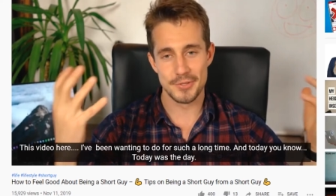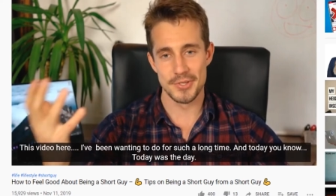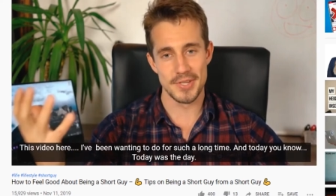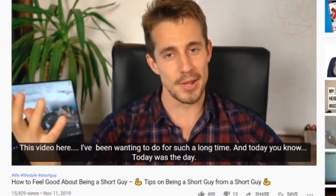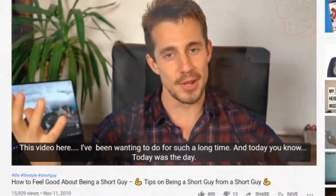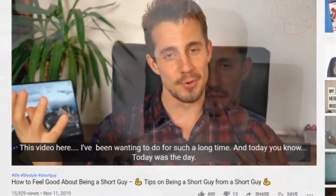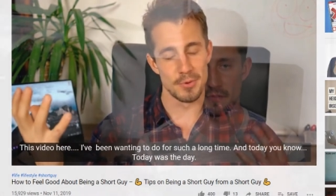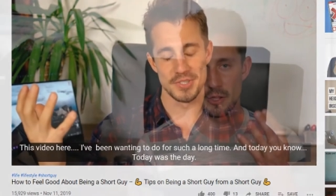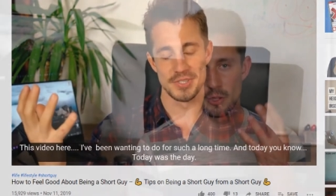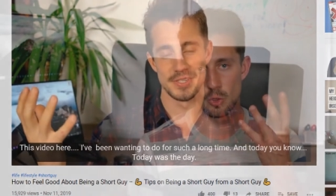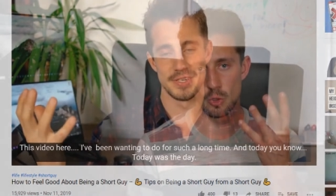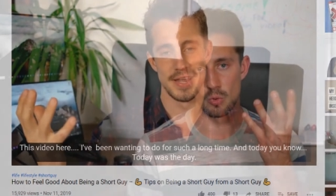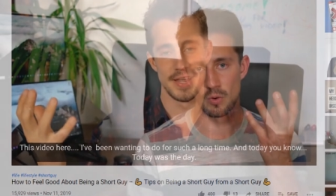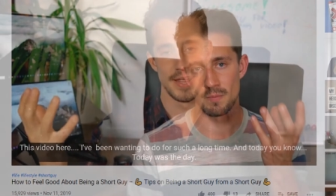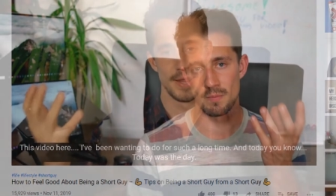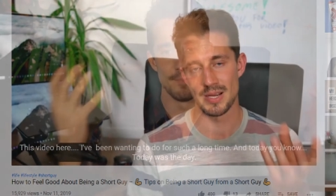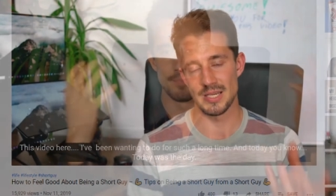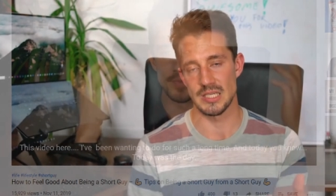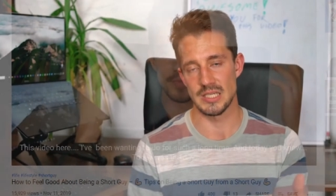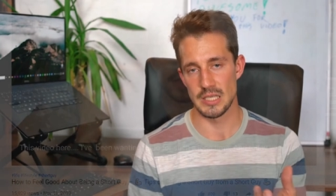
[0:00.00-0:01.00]
it definitely lowered
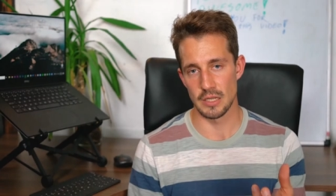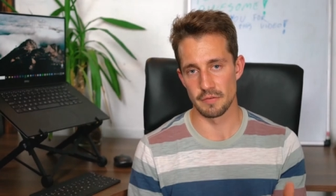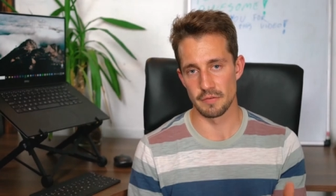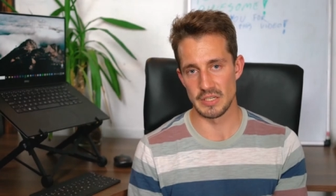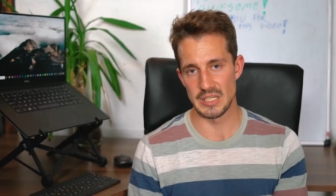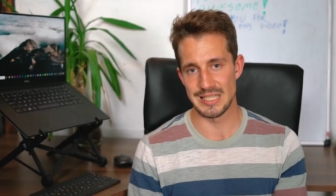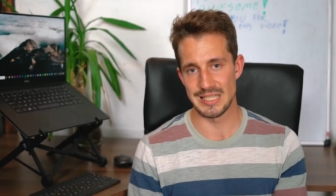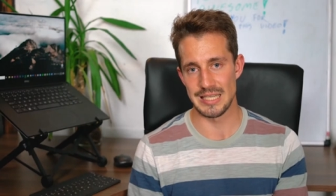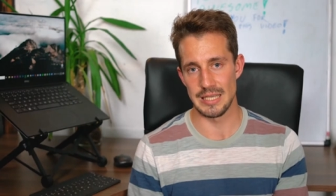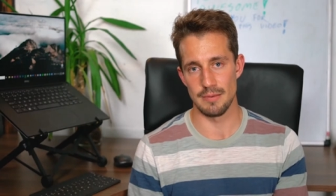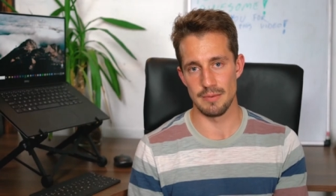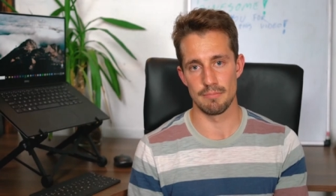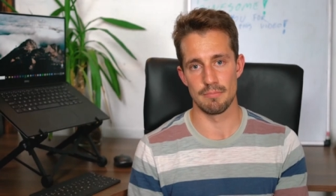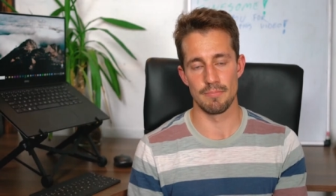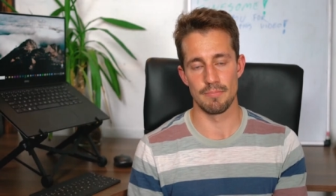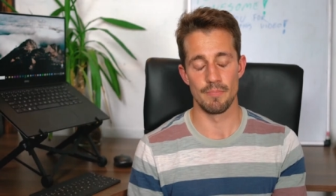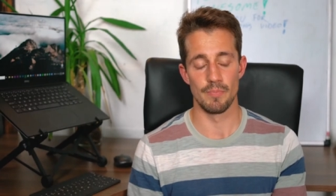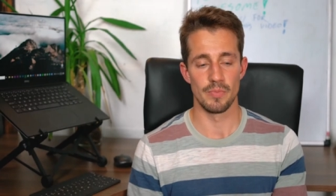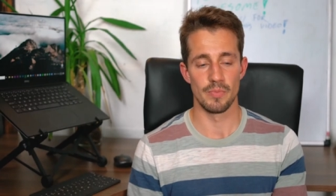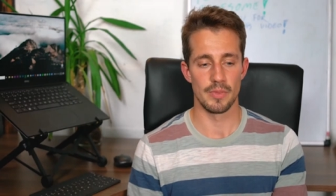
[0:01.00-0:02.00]
my
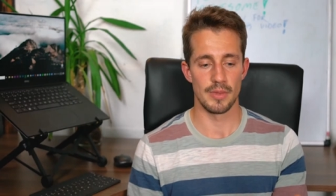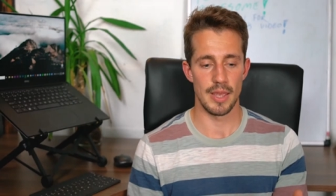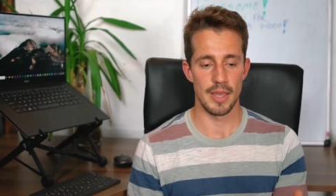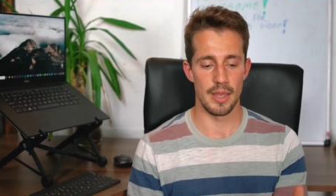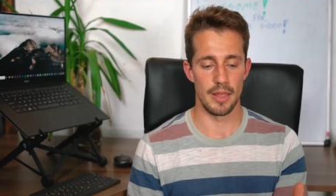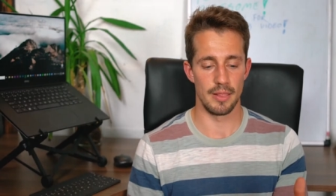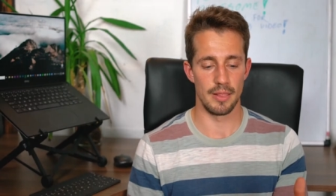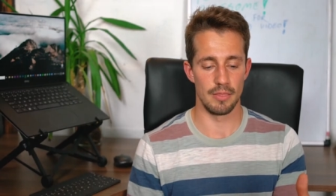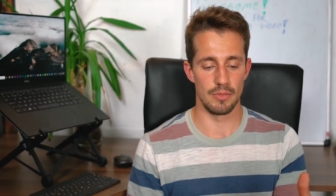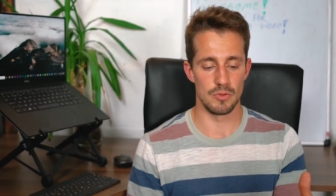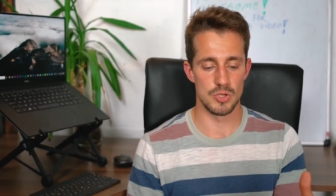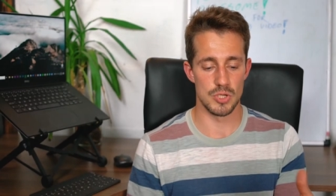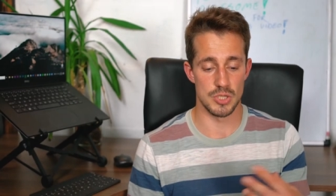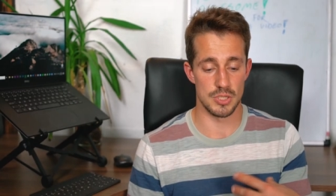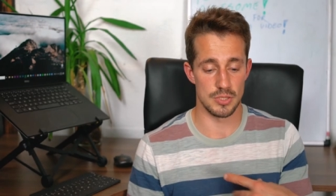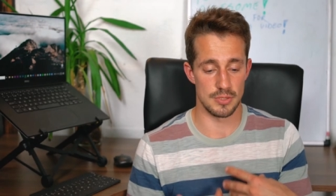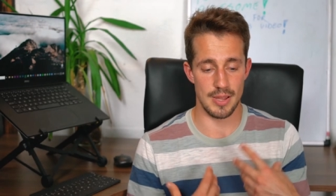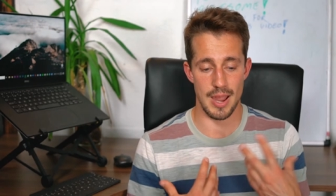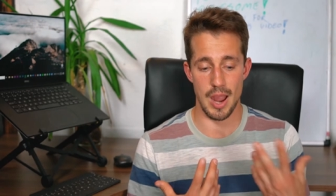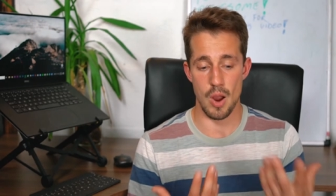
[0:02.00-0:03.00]
self-esteem and
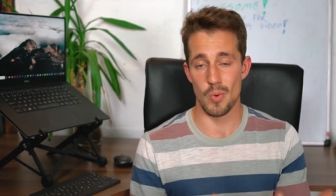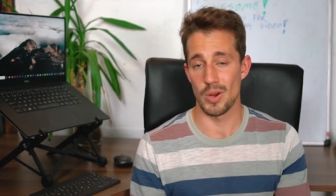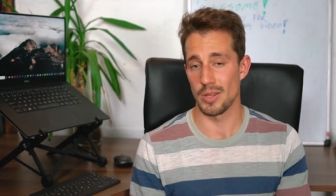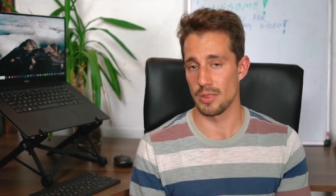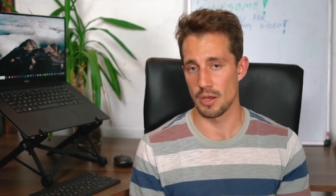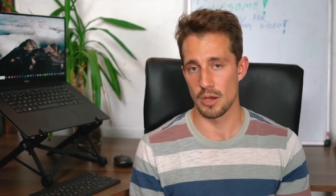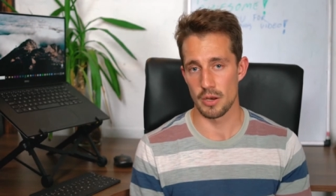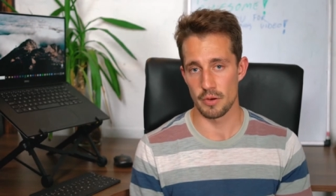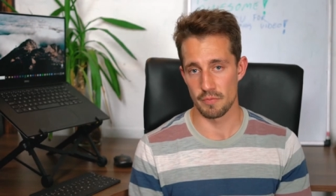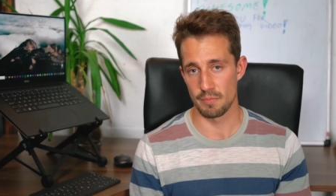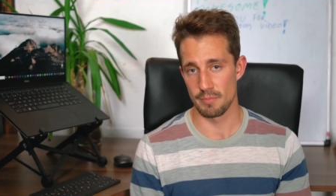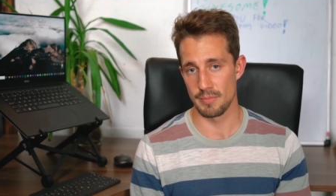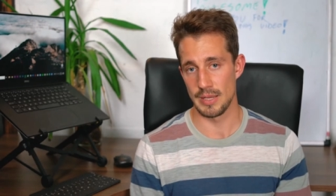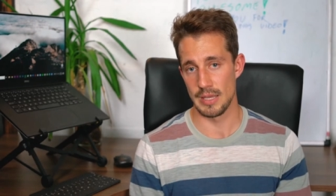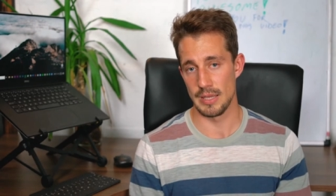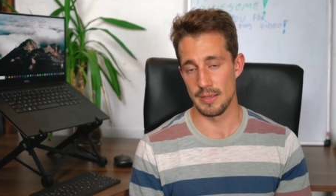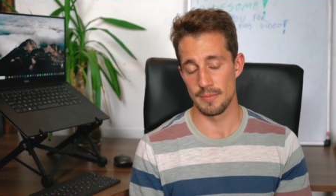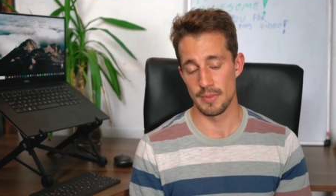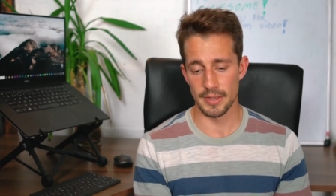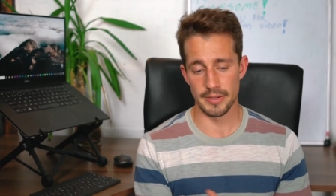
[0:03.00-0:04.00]
just how I thought of
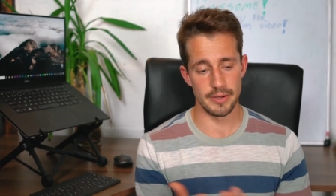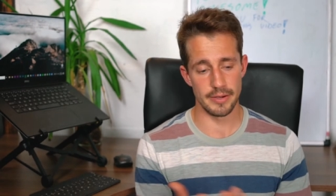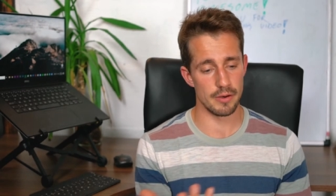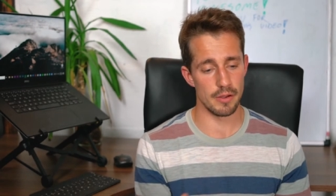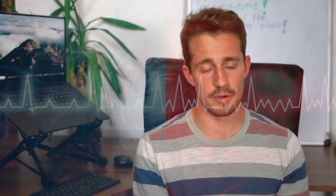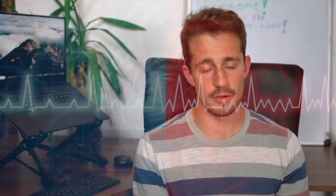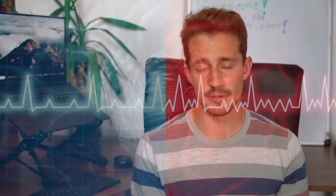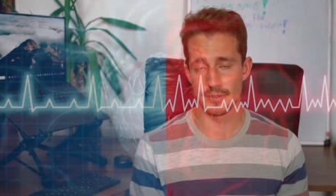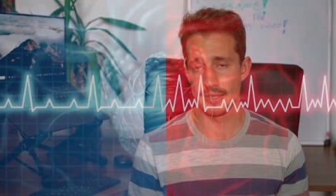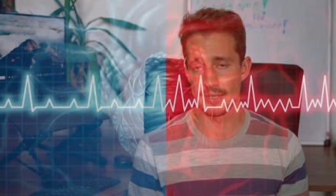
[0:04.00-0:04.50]
me. And then other